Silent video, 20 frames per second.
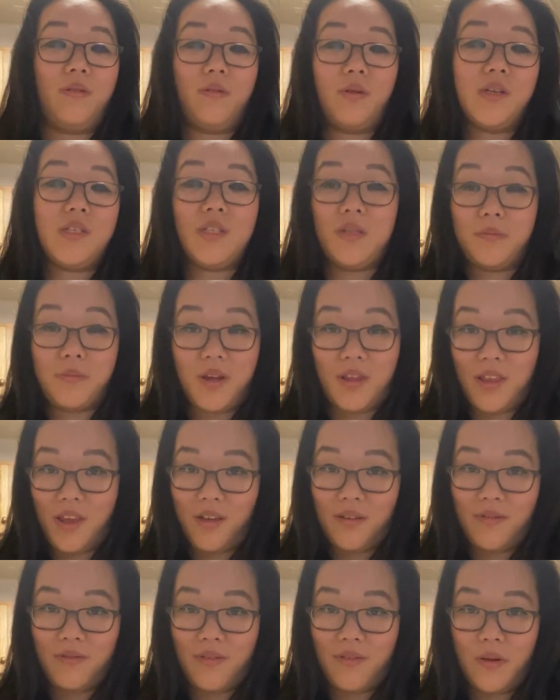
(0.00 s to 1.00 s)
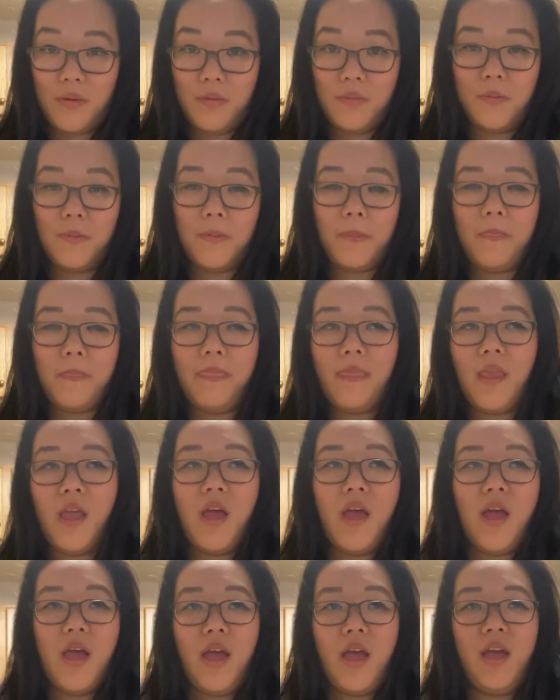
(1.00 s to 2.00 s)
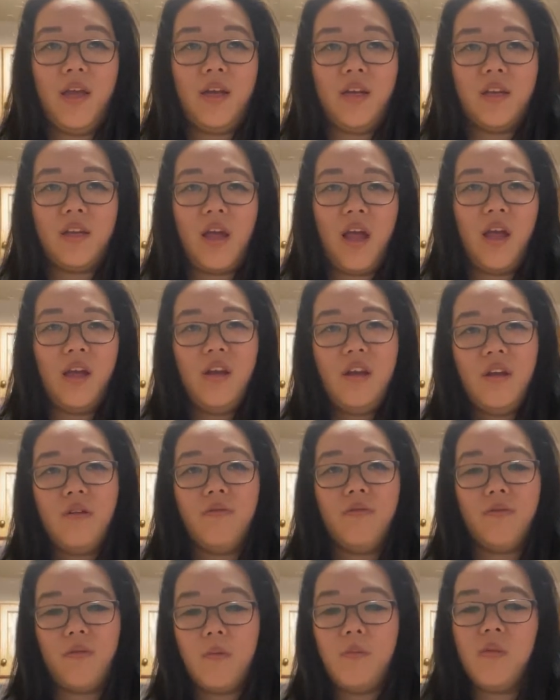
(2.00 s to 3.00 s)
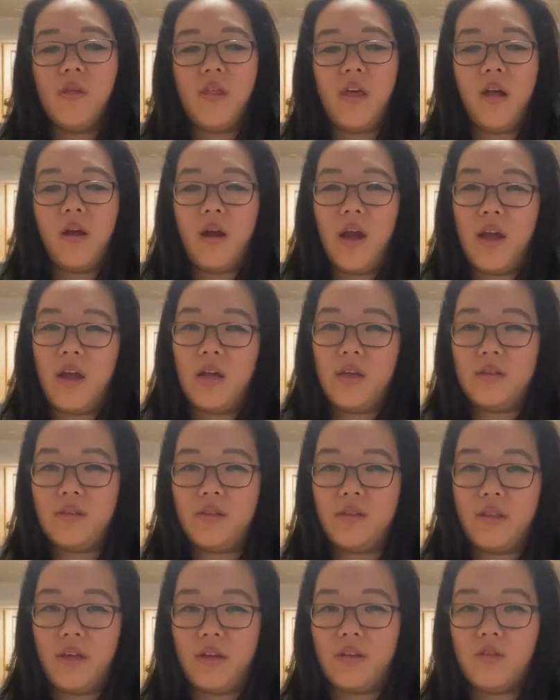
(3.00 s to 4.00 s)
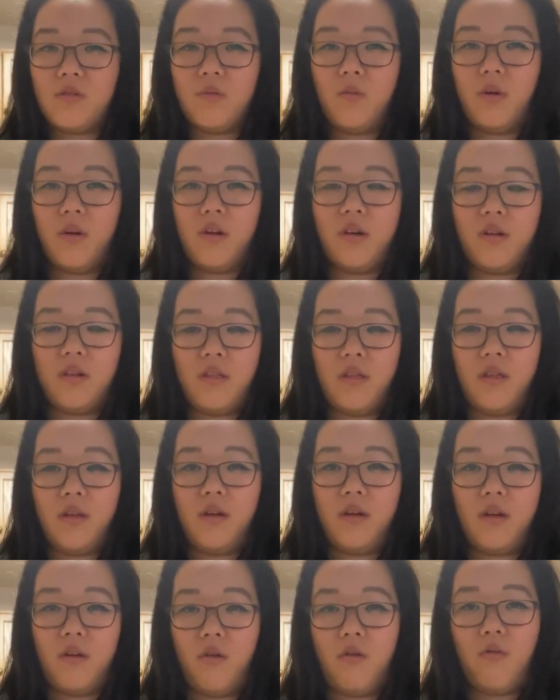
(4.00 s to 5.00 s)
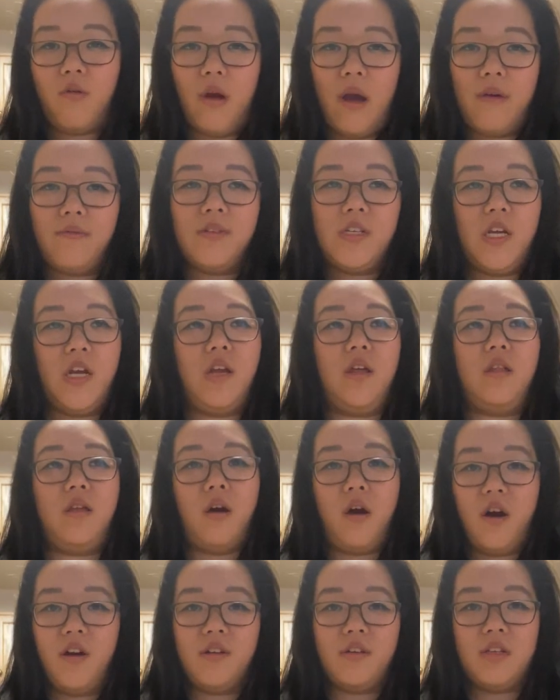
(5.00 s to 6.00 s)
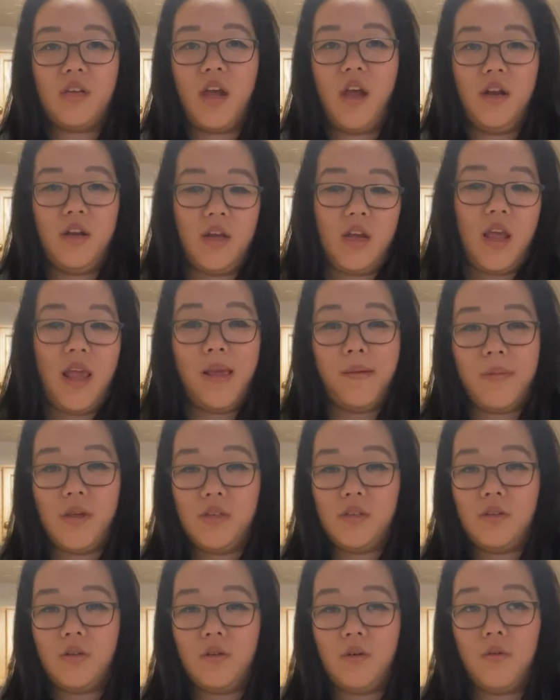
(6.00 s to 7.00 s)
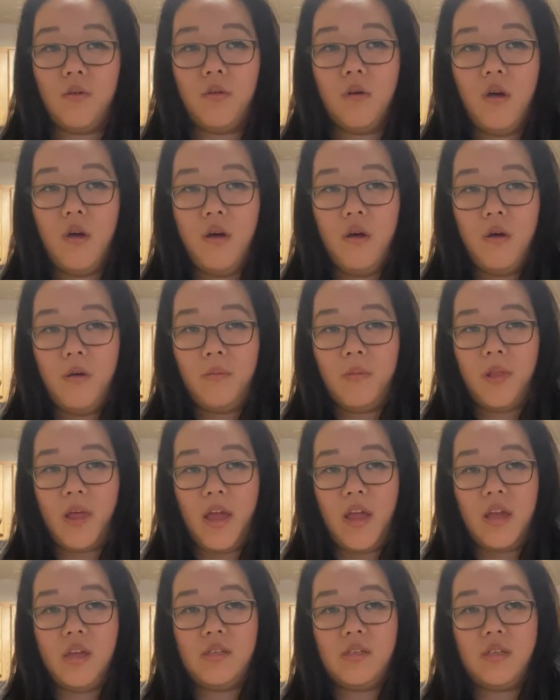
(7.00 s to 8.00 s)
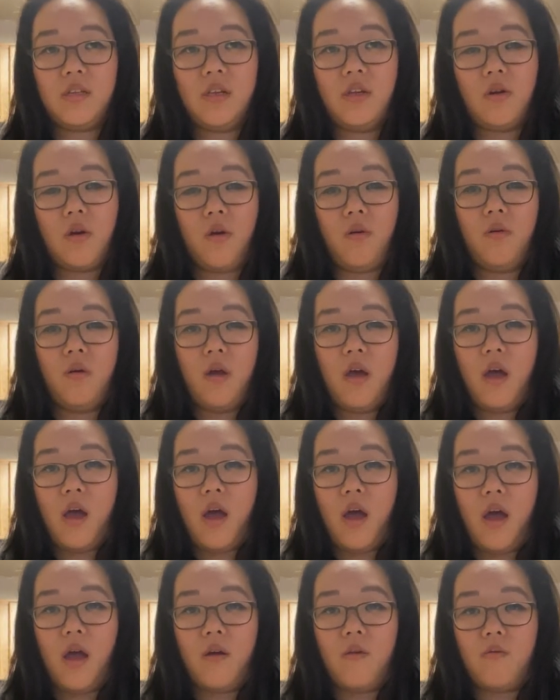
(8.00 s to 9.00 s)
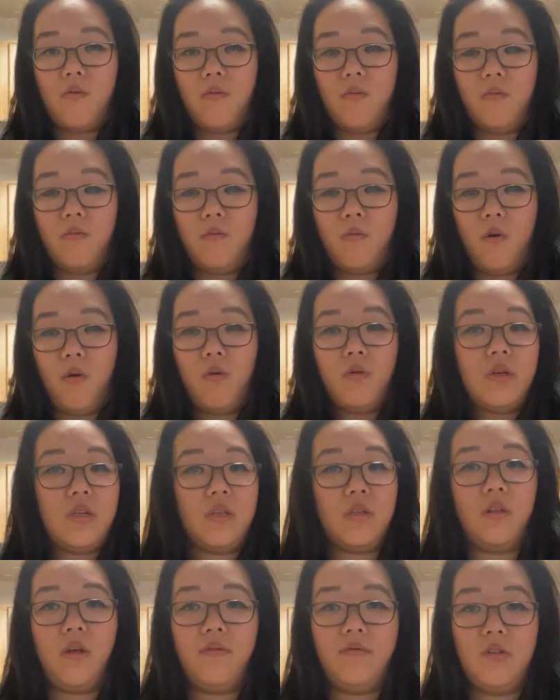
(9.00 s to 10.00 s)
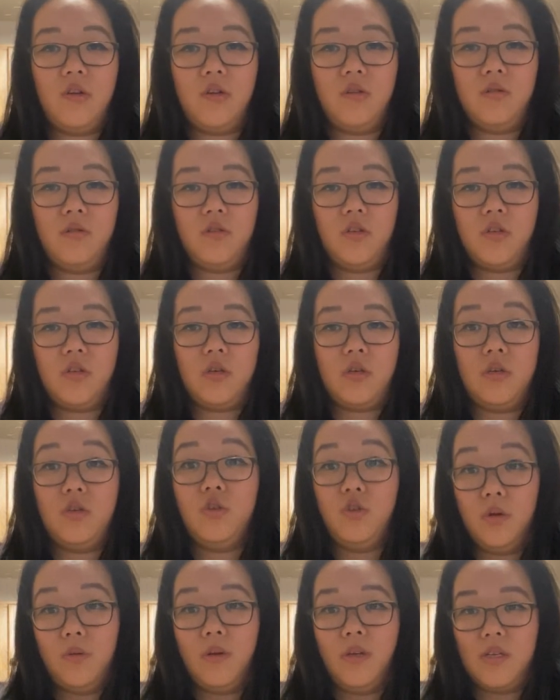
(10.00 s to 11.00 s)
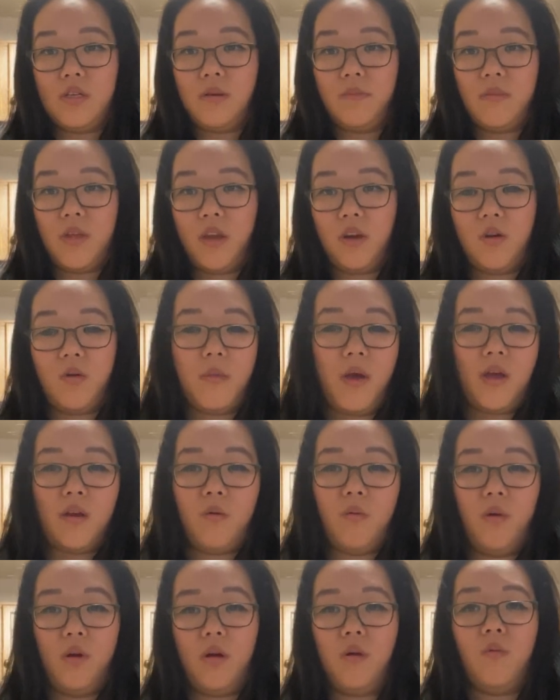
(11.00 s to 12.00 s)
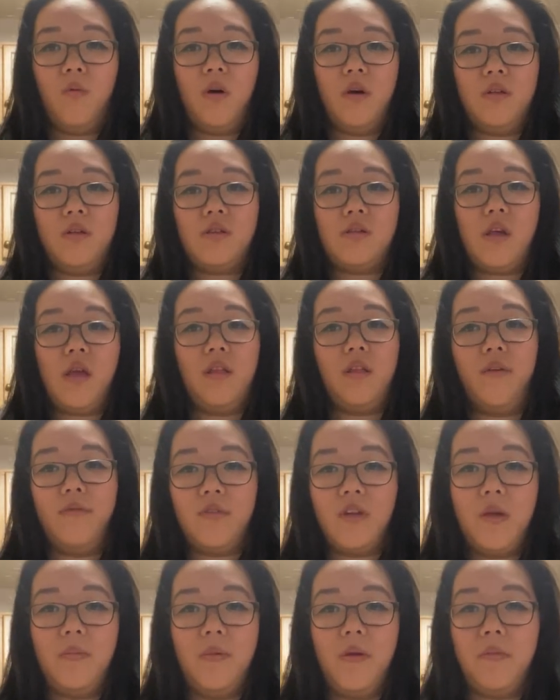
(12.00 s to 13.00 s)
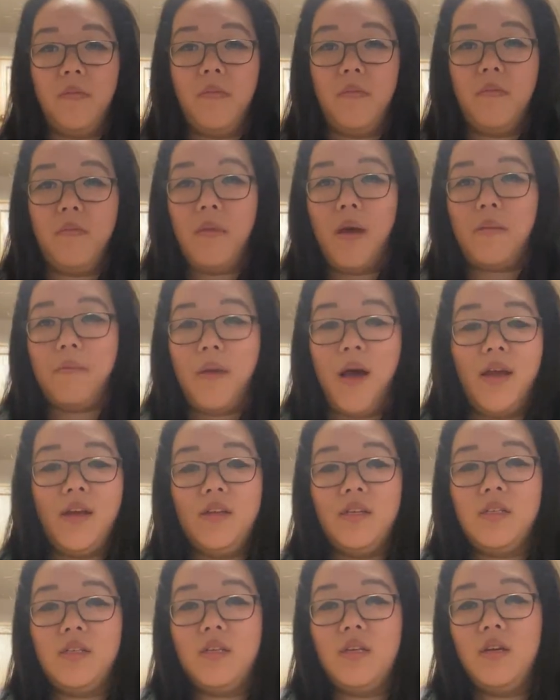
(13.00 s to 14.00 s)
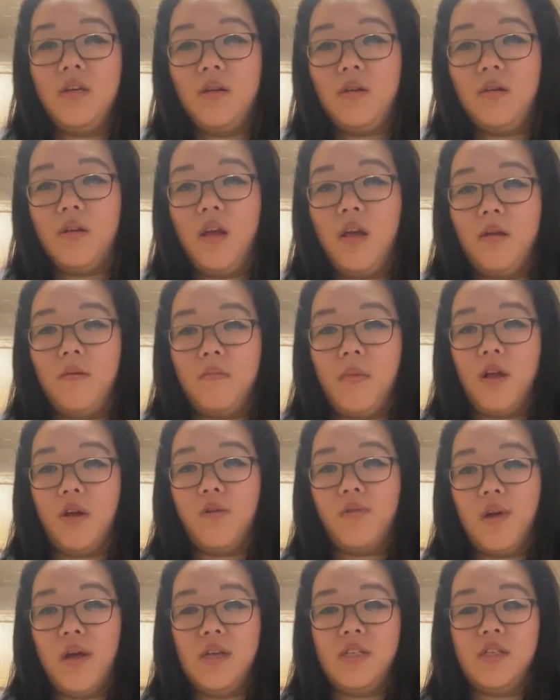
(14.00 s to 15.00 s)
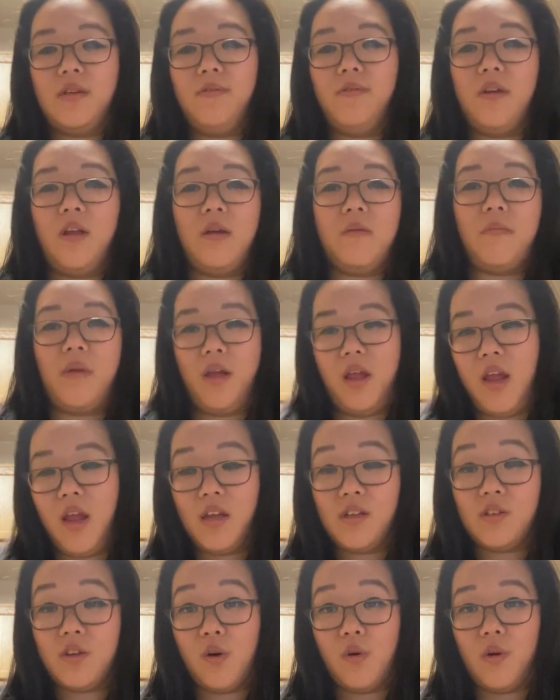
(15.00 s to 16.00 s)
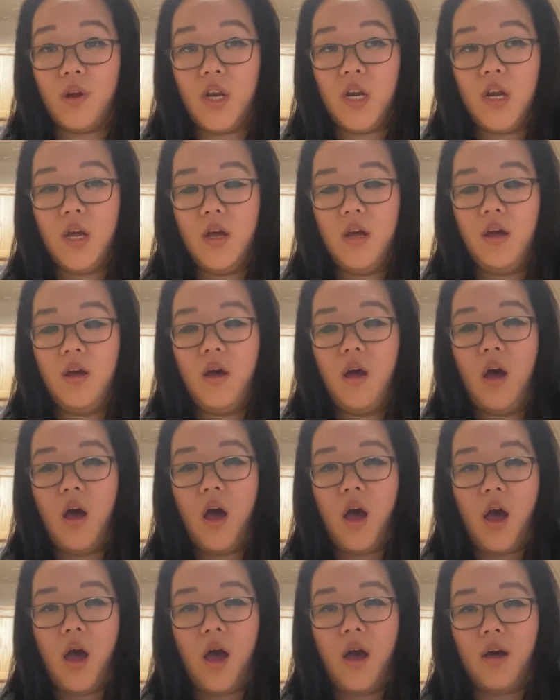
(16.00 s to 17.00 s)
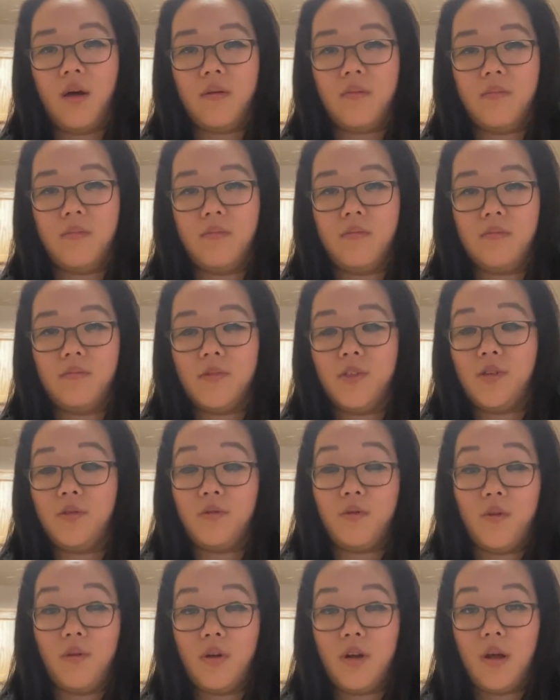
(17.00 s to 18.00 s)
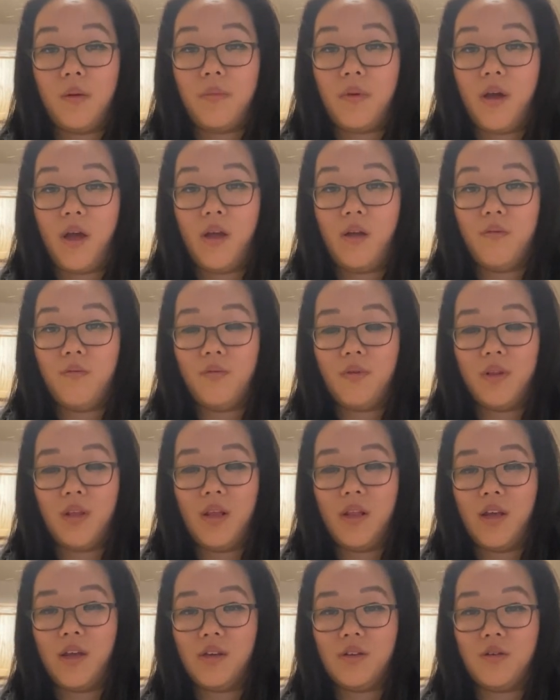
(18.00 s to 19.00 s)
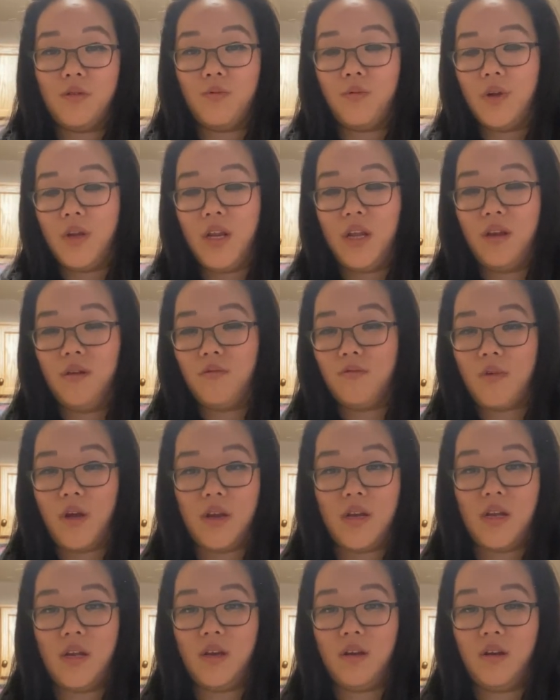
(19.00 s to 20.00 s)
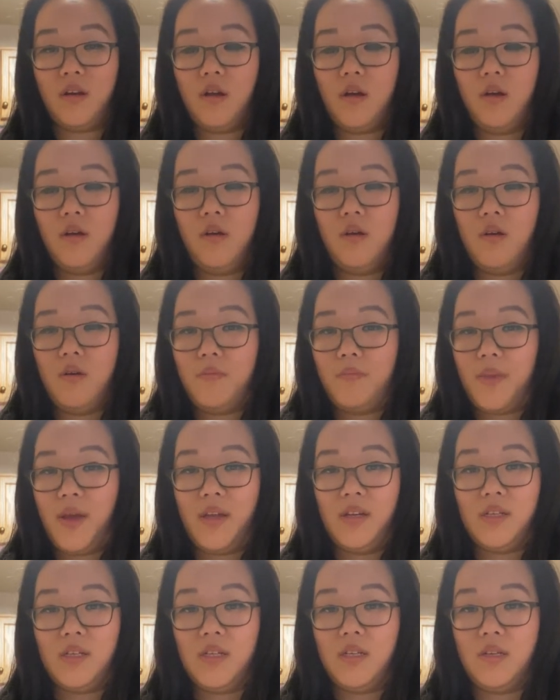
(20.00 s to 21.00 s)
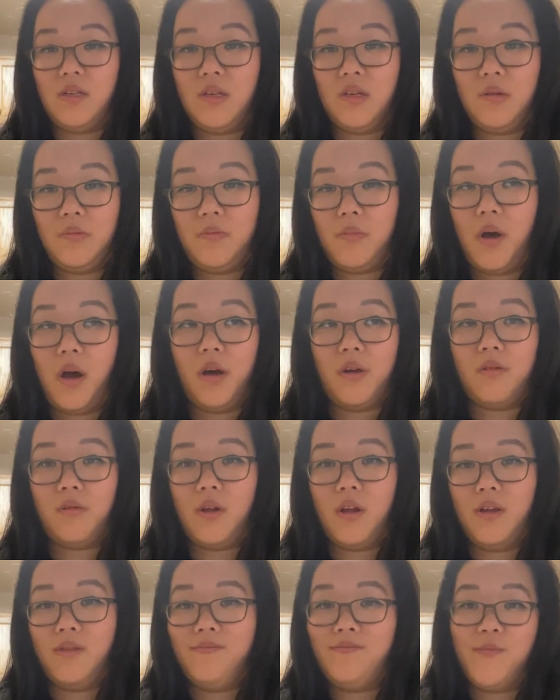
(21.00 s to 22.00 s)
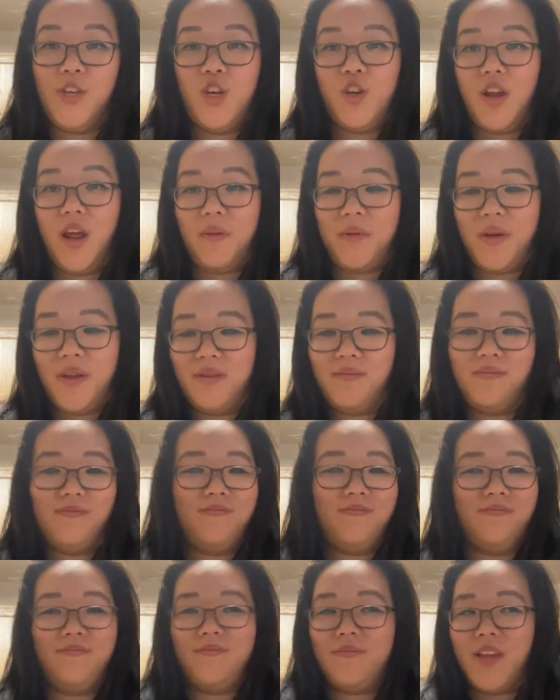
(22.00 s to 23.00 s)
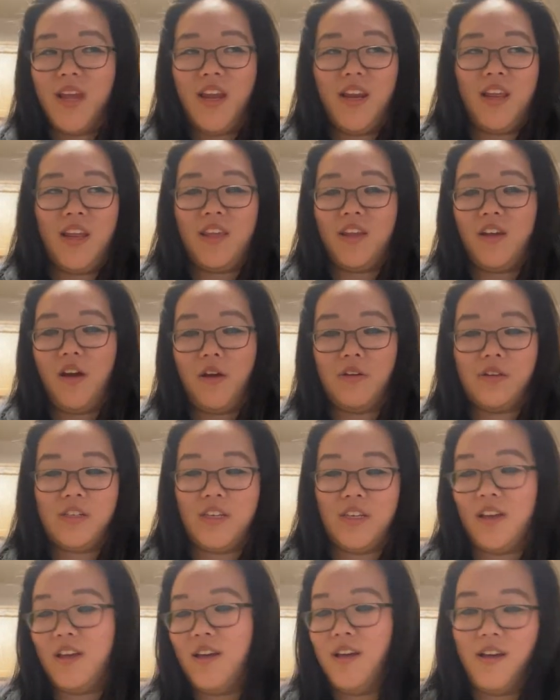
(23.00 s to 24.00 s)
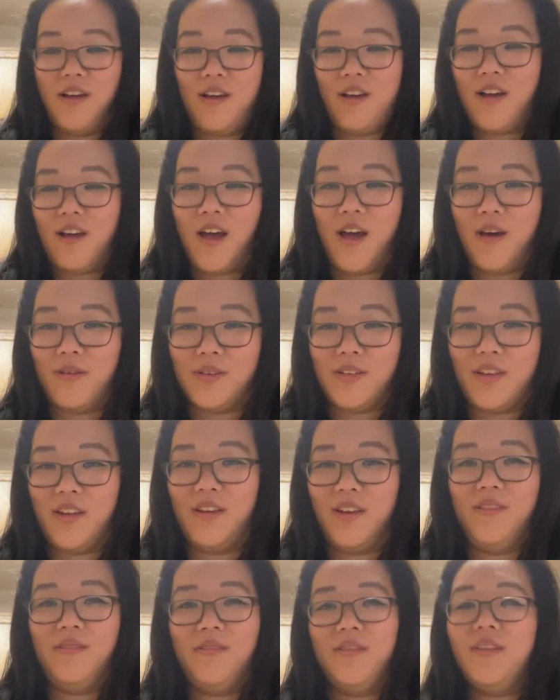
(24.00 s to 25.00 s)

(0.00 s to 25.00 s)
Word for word: the rest of my life. And kind of from there, I guess that's where the crafting and the arts kind of came into play. It's, you know, I always loved just doing something, no matter what it was. I loved keeping my mind and my creativity and my hands going. So growing up, I really liked reading, writing, painting, pottery, you name it. Anything artsy, I was in.